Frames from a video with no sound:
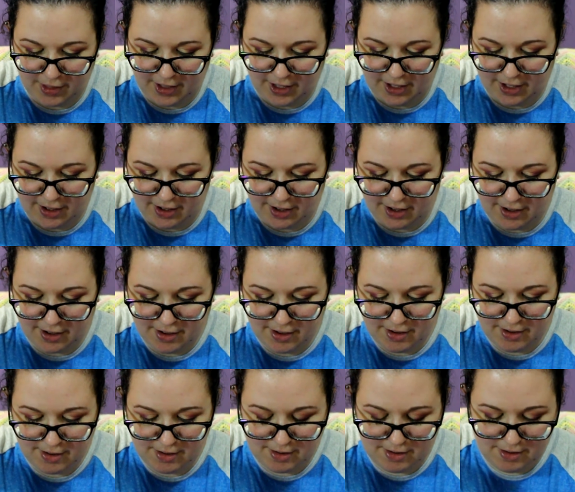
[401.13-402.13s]
the uh,
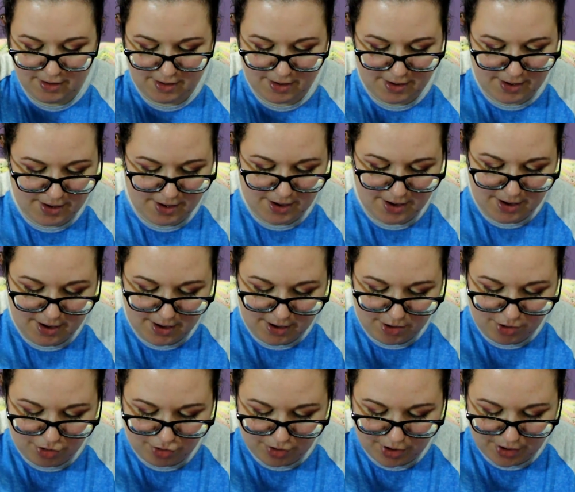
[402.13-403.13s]

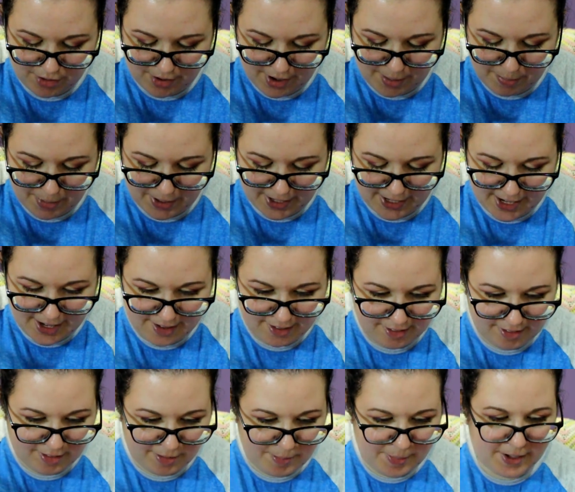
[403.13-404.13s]
shrink wrap, I can't
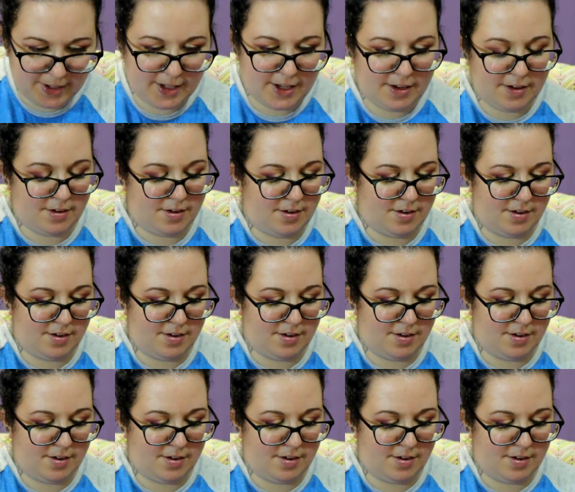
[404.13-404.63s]
smell it.